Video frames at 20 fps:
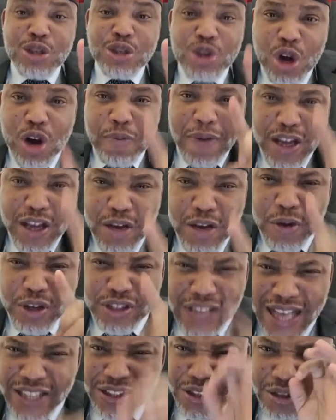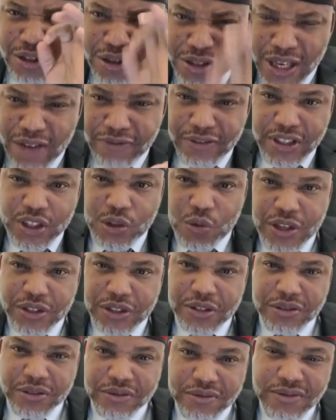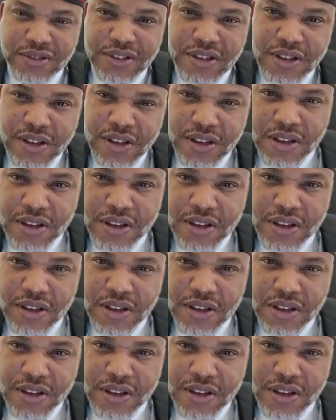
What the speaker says: Yoruba, you must ask yourself this question.